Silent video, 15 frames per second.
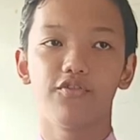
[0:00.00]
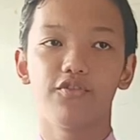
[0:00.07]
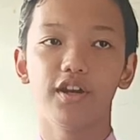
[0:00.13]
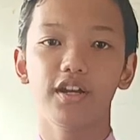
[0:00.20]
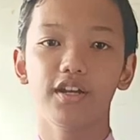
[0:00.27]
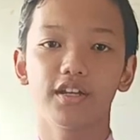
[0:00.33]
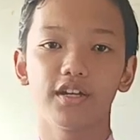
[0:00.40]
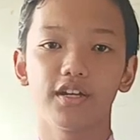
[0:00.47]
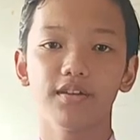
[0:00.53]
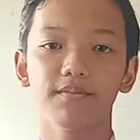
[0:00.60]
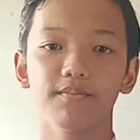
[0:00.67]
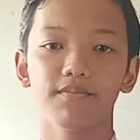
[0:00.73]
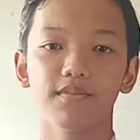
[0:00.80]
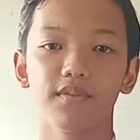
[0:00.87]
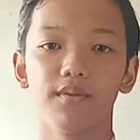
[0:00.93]
a filter
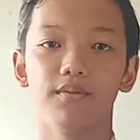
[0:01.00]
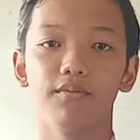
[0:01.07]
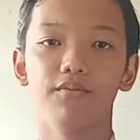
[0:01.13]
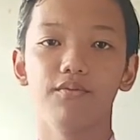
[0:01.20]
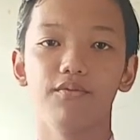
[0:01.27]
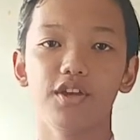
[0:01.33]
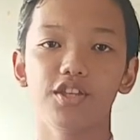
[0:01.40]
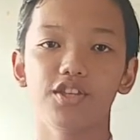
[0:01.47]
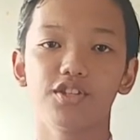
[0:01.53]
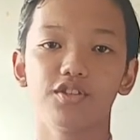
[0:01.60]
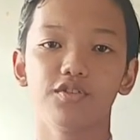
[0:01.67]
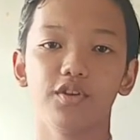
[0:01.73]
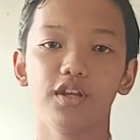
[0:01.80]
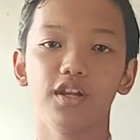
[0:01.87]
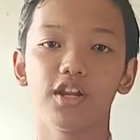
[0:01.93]
which
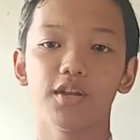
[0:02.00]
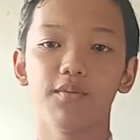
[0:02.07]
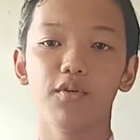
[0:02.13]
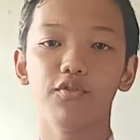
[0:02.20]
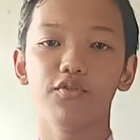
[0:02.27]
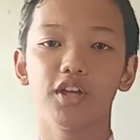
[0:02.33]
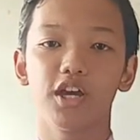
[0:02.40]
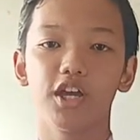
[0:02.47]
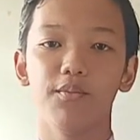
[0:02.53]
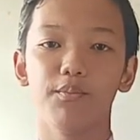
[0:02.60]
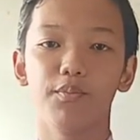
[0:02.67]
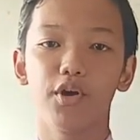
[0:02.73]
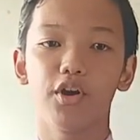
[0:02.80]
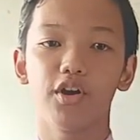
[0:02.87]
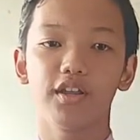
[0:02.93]
will remove the
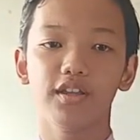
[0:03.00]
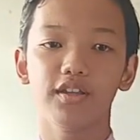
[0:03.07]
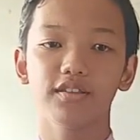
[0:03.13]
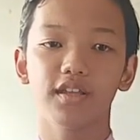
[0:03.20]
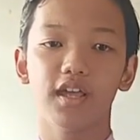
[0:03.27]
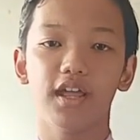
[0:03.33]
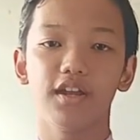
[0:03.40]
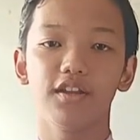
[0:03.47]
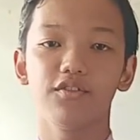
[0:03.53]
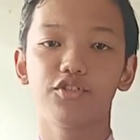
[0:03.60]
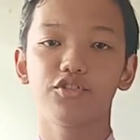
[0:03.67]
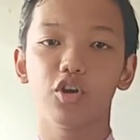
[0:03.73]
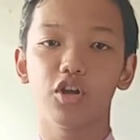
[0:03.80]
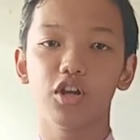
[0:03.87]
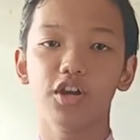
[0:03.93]
impurities and
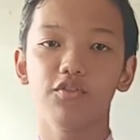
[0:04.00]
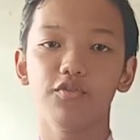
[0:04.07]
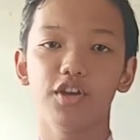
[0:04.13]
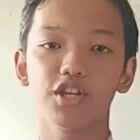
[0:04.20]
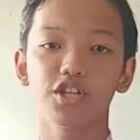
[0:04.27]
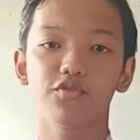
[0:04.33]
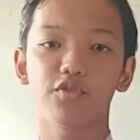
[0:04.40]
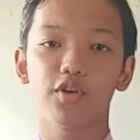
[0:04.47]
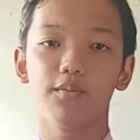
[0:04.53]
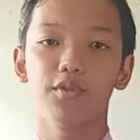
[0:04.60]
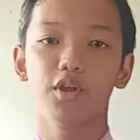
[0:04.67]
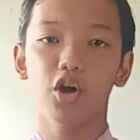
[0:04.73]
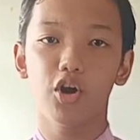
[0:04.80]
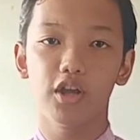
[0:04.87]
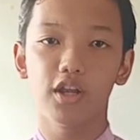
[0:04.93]
solid waste from
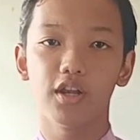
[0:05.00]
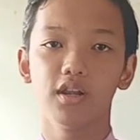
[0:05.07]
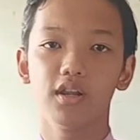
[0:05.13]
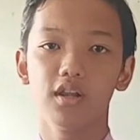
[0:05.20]
the oil.